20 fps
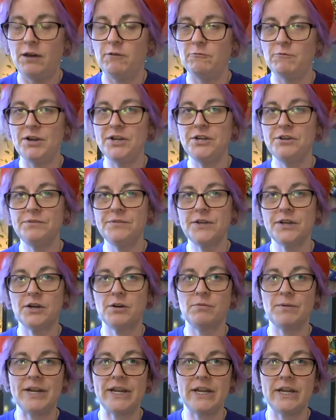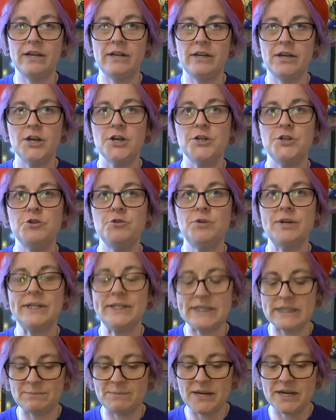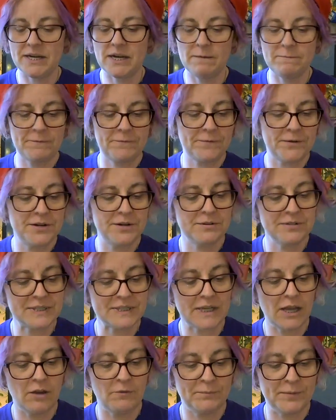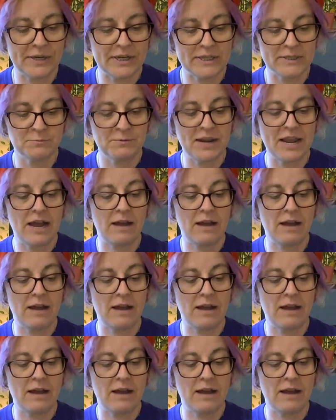When you're the queen, you can speak up for yourself because we